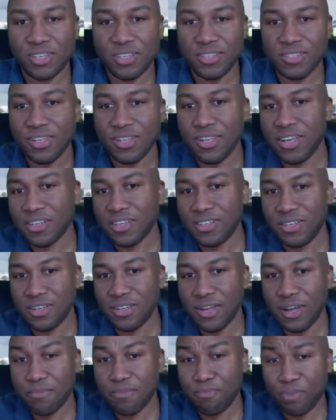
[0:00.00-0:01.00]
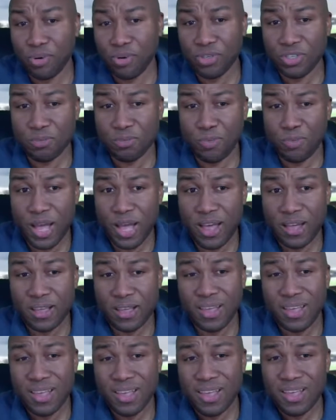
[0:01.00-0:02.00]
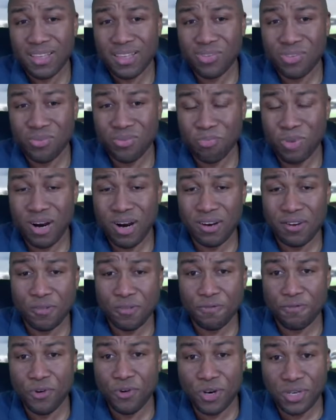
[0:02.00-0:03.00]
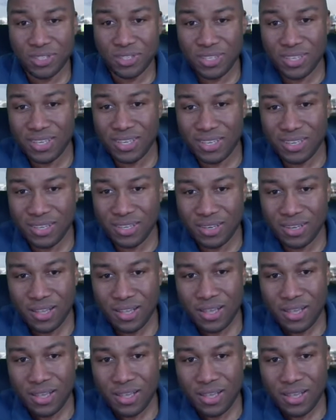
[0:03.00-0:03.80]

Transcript: This election got pushed back to March 14.